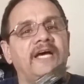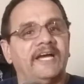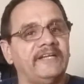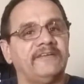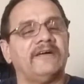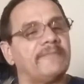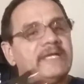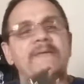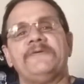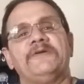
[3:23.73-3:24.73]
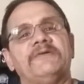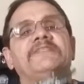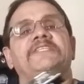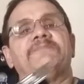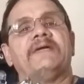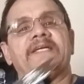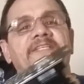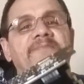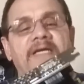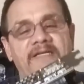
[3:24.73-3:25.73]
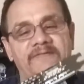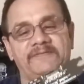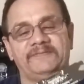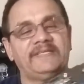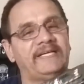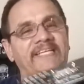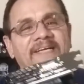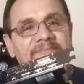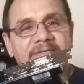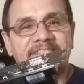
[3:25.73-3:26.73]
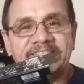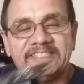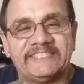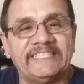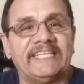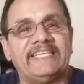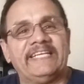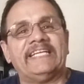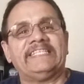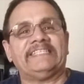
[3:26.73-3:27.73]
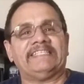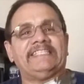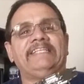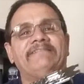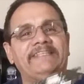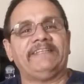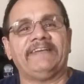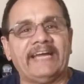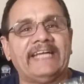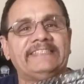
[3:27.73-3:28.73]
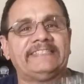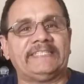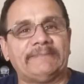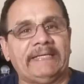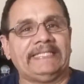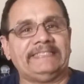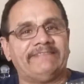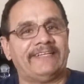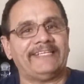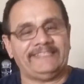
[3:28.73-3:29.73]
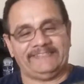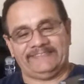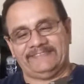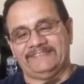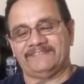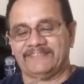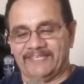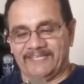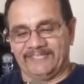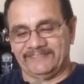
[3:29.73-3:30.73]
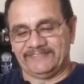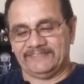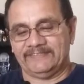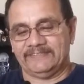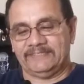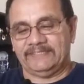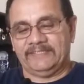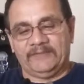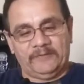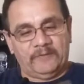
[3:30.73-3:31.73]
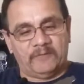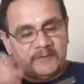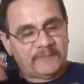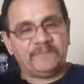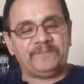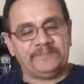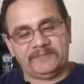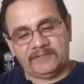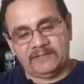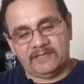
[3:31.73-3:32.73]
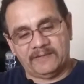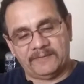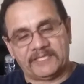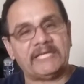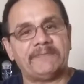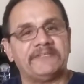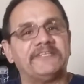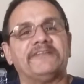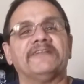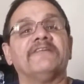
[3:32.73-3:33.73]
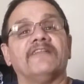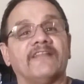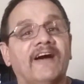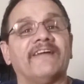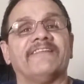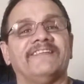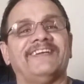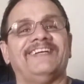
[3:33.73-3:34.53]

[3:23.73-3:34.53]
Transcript: I know, I'm keeping you in suspense, man. I bet you're just sitting on the edge of your seat. What do you got, stupid? Right? Right. Well, I'm going to keep you sitting a little longer.